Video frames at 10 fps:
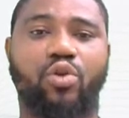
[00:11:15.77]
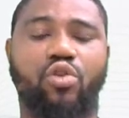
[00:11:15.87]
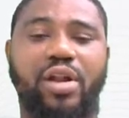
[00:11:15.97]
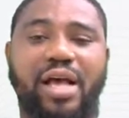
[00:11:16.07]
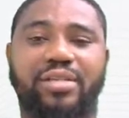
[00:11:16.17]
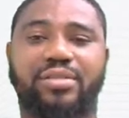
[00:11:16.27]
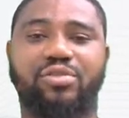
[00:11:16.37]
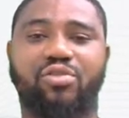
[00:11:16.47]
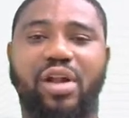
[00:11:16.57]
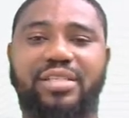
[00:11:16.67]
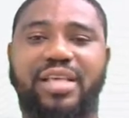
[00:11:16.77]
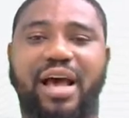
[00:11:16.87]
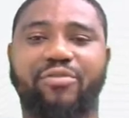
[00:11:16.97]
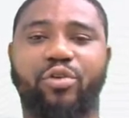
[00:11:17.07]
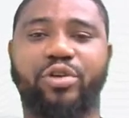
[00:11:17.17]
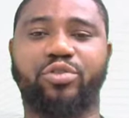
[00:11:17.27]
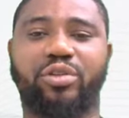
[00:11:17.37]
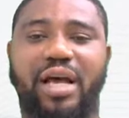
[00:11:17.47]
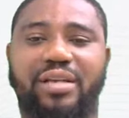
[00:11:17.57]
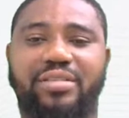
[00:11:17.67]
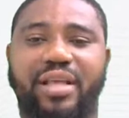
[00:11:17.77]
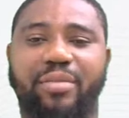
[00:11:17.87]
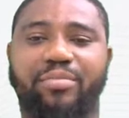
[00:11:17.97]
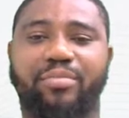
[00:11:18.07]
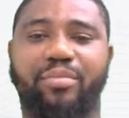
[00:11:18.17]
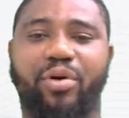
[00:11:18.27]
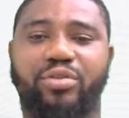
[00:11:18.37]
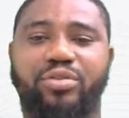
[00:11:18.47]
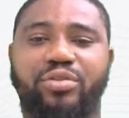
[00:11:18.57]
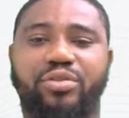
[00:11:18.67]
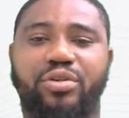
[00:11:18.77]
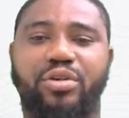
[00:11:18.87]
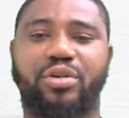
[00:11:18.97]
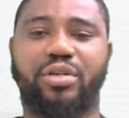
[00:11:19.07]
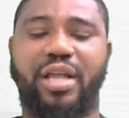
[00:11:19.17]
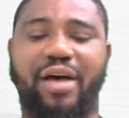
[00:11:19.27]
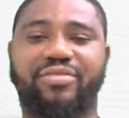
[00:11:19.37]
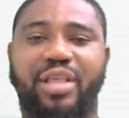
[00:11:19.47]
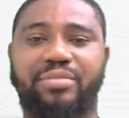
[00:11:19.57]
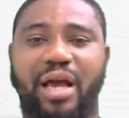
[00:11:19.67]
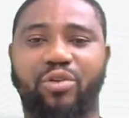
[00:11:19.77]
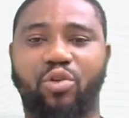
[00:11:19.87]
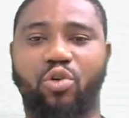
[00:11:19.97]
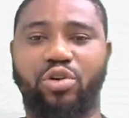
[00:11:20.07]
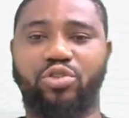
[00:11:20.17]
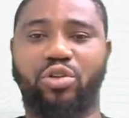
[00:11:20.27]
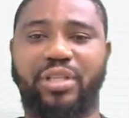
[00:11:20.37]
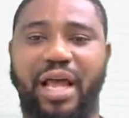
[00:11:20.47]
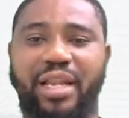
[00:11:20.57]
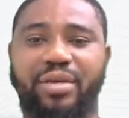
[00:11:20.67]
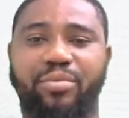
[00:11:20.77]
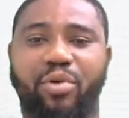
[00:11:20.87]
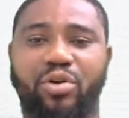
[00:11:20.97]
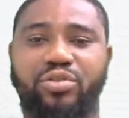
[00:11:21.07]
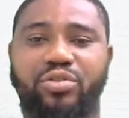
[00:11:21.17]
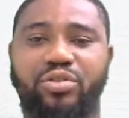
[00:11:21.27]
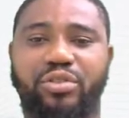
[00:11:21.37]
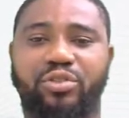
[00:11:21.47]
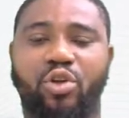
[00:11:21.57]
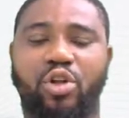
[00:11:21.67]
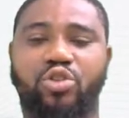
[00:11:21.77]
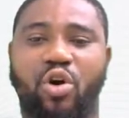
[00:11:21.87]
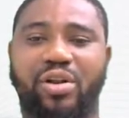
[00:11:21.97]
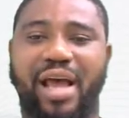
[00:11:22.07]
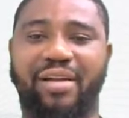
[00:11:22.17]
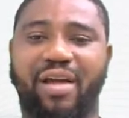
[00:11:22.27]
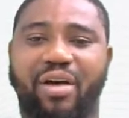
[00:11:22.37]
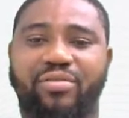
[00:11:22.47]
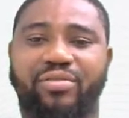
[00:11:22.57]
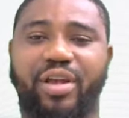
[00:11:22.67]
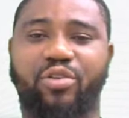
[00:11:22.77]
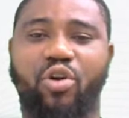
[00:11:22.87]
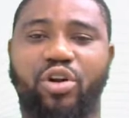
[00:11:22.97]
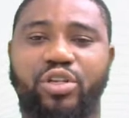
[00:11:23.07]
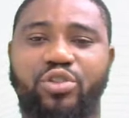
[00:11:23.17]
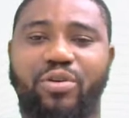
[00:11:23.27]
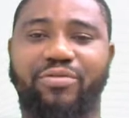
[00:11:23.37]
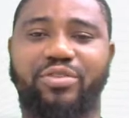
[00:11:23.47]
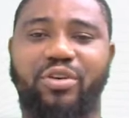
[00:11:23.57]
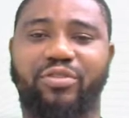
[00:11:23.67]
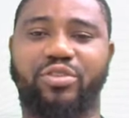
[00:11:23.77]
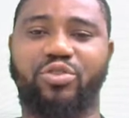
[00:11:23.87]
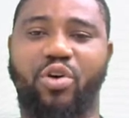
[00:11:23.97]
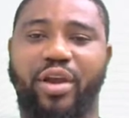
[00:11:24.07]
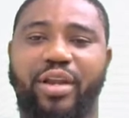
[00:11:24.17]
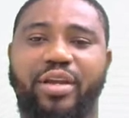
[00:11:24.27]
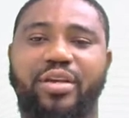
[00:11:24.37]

Runners have horizontal stem, but they have stems that grow horizontally, but not underground. They grow on the surface of the soil.